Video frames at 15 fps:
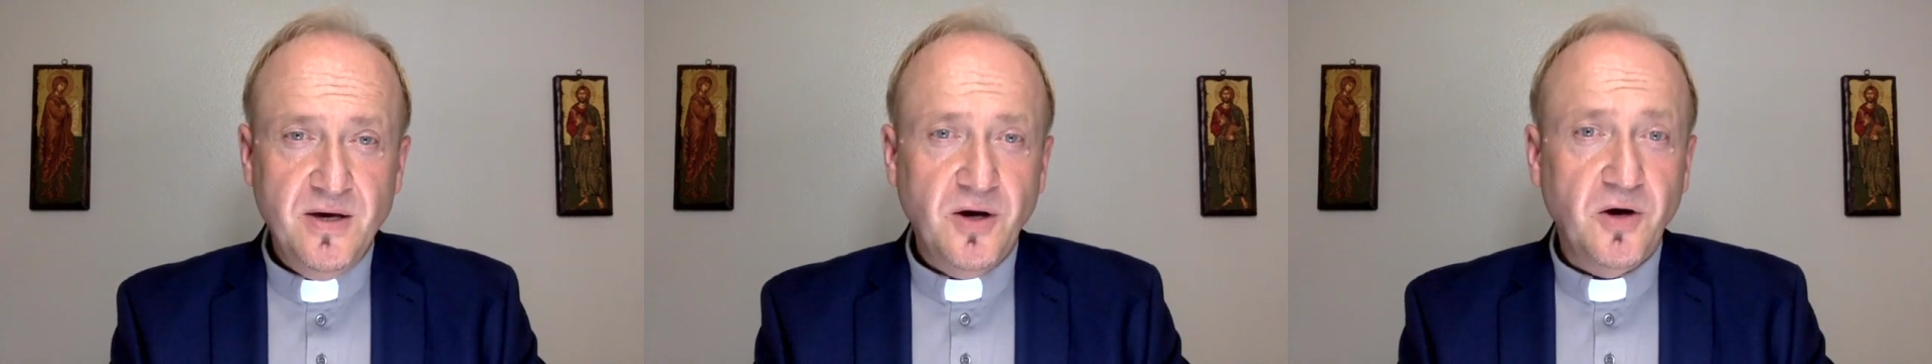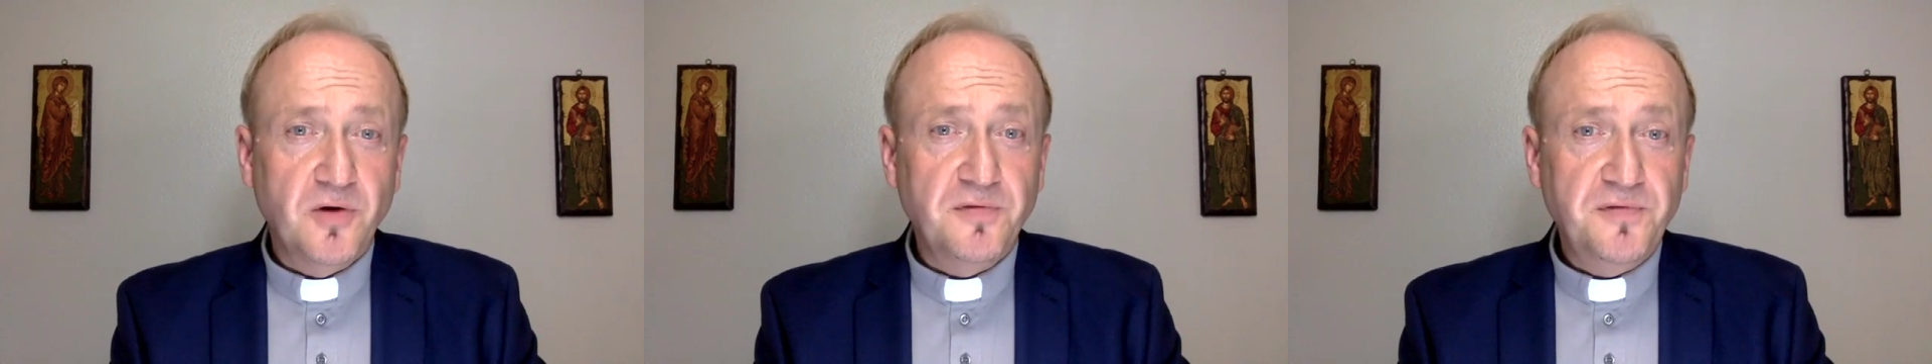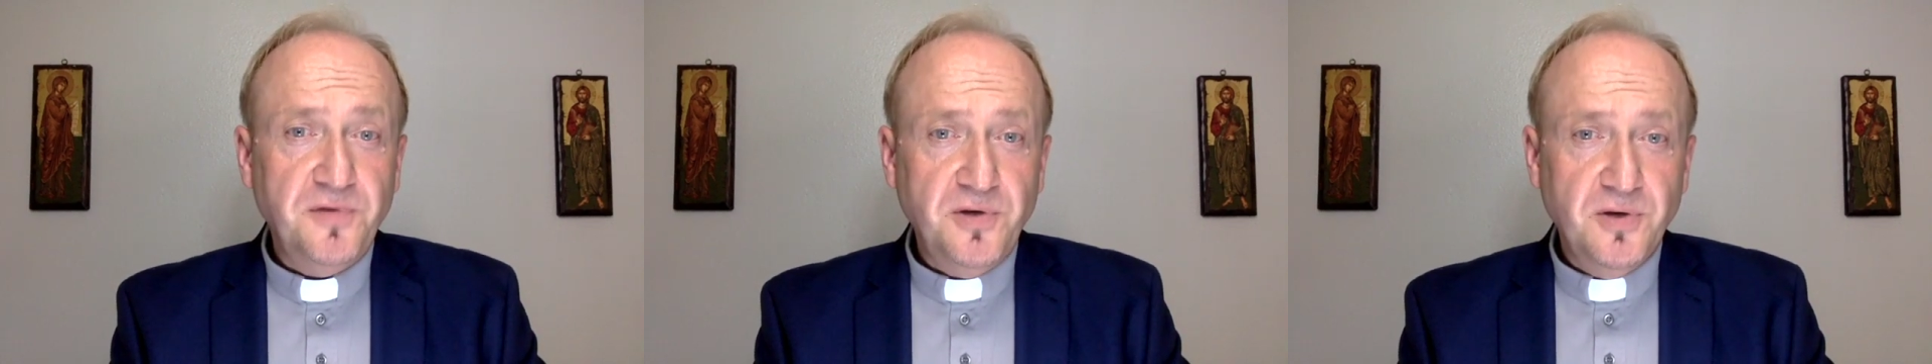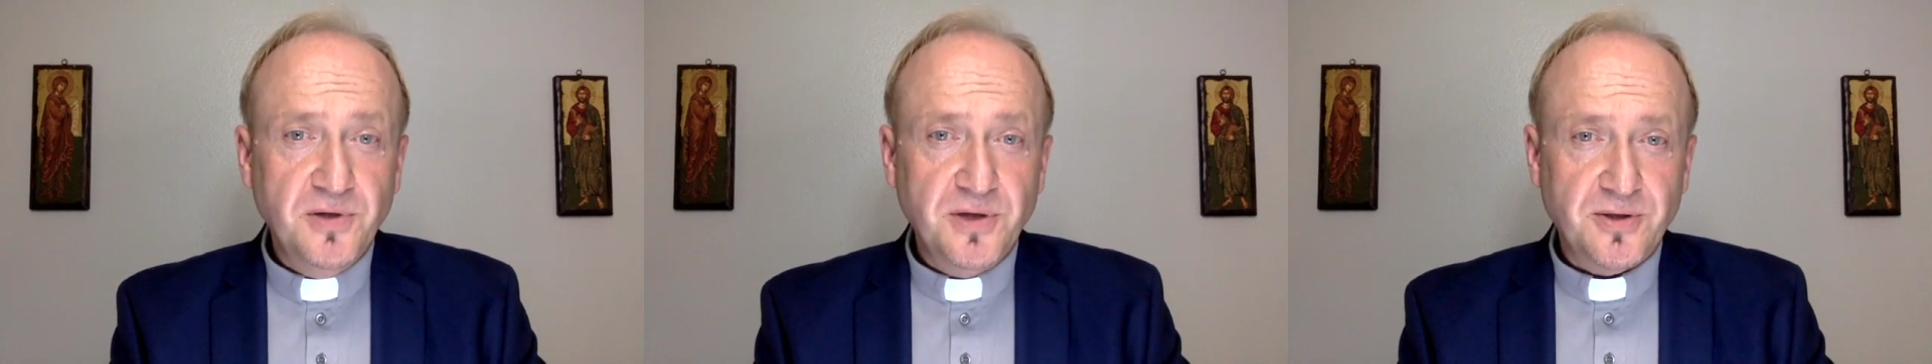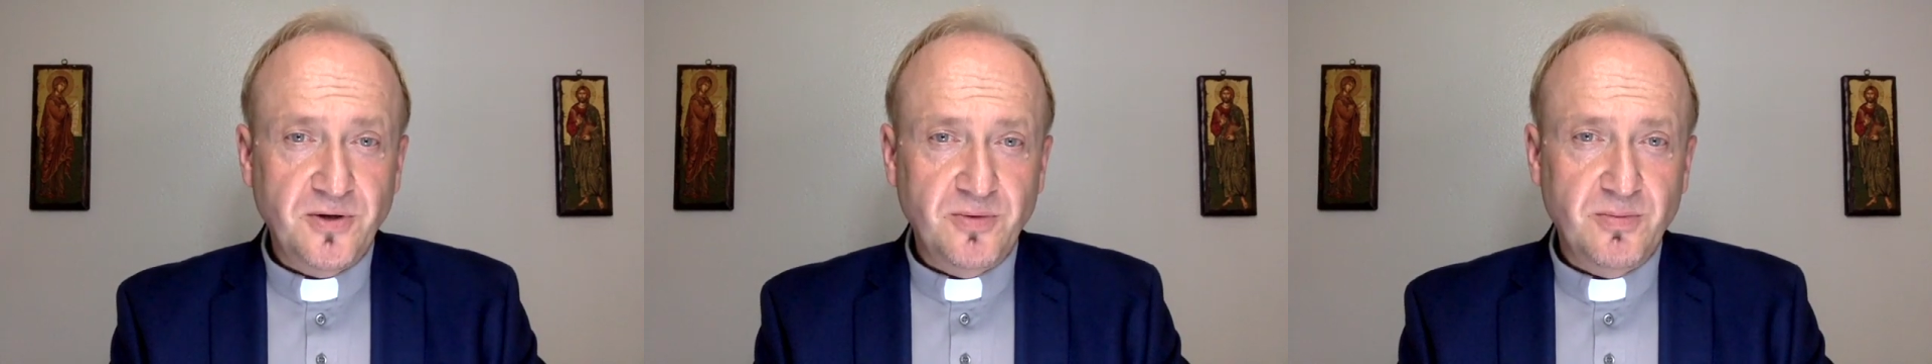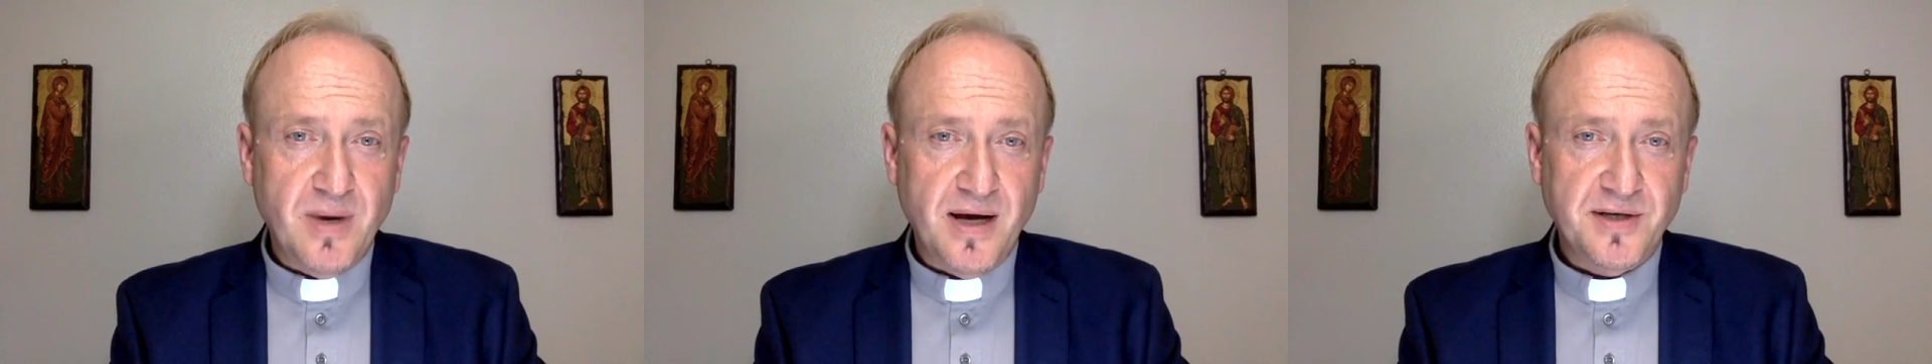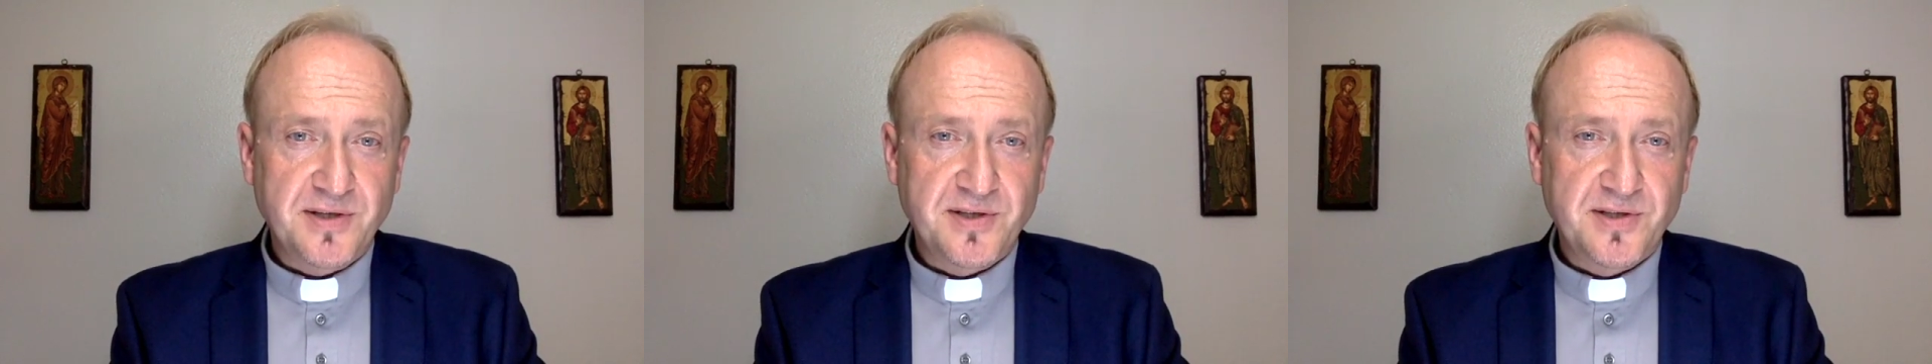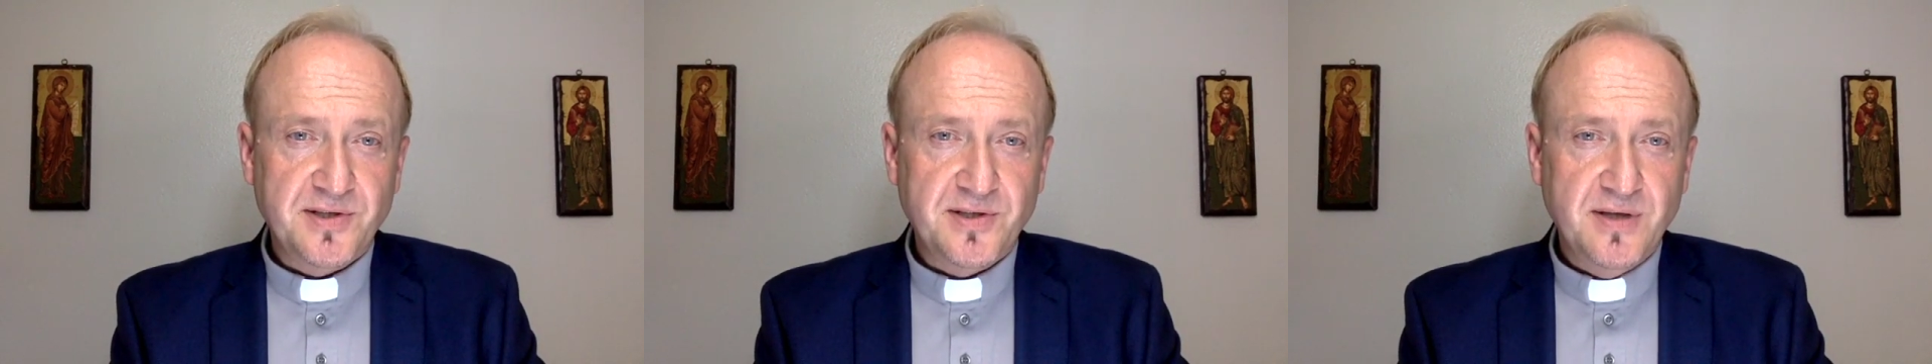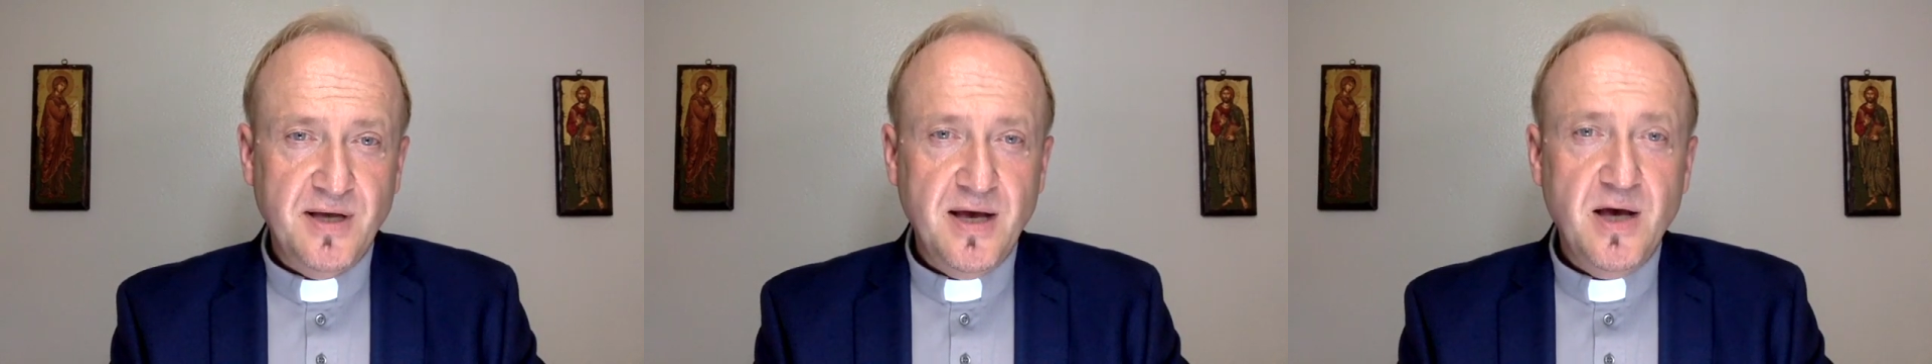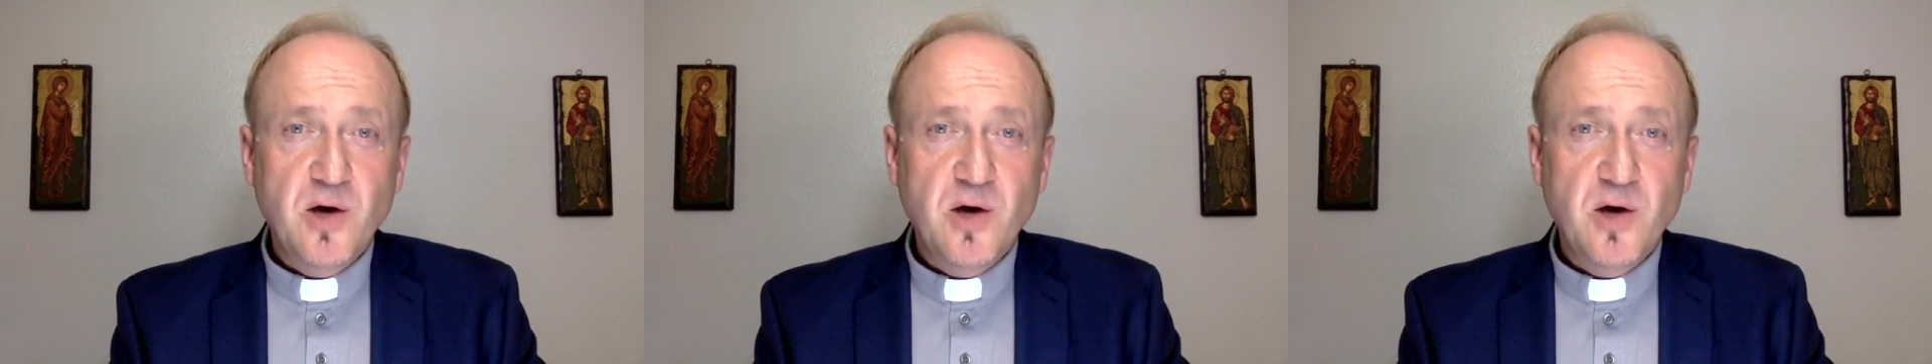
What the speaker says: or funeral mass